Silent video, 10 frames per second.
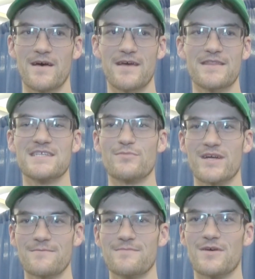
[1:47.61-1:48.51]
In the
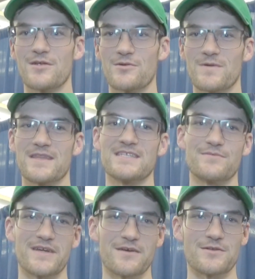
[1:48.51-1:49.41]
spring. I'll do one in the
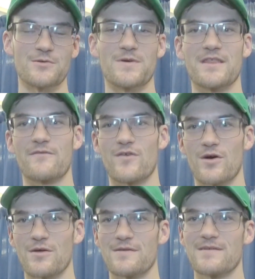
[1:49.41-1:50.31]
spring. I'll do one in the
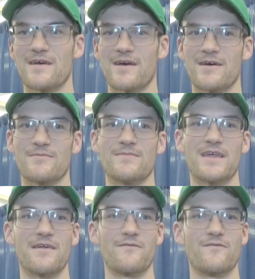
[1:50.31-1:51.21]
fall.
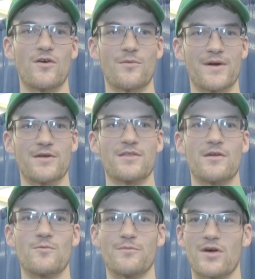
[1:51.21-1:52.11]
That fall
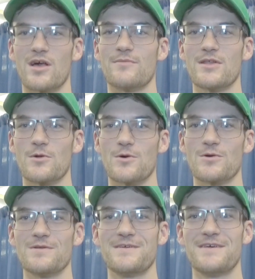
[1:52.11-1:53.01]
marathon will probably be local